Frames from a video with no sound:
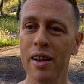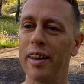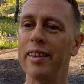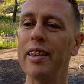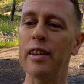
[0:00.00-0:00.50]

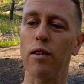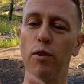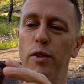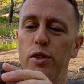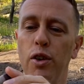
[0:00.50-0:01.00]
Now, these are
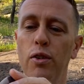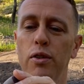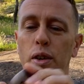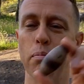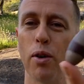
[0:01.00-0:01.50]
river
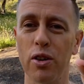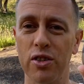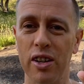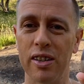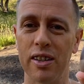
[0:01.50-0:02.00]
stones that are
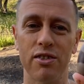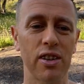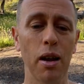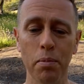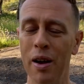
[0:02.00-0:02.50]
polished in this
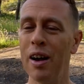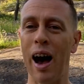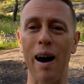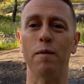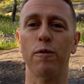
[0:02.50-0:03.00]
shape
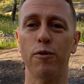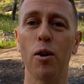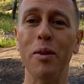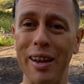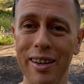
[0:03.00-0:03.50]

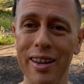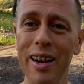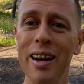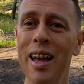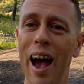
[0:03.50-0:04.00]
from
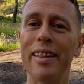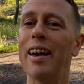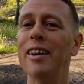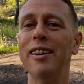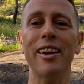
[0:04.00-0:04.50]
India, and
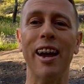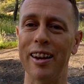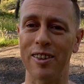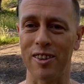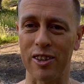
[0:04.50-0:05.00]
they are
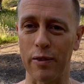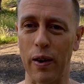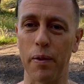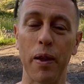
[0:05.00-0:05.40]
dedicated to Shiva.